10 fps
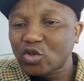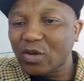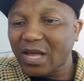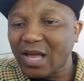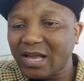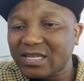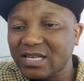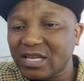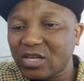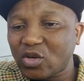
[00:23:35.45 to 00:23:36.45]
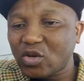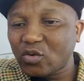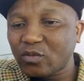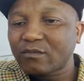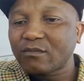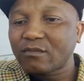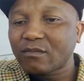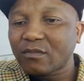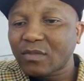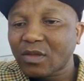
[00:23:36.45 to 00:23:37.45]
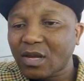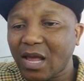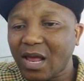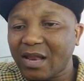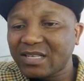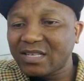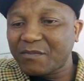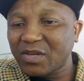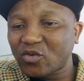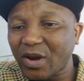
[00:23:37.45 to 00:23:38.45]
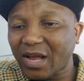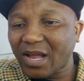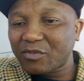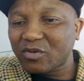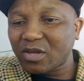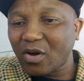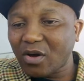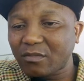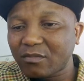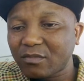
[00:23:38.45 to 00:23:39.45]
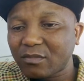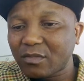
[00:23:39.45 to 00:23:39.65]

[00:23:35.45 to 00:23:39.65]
So we got dq, and this dp is going to come to the bottom.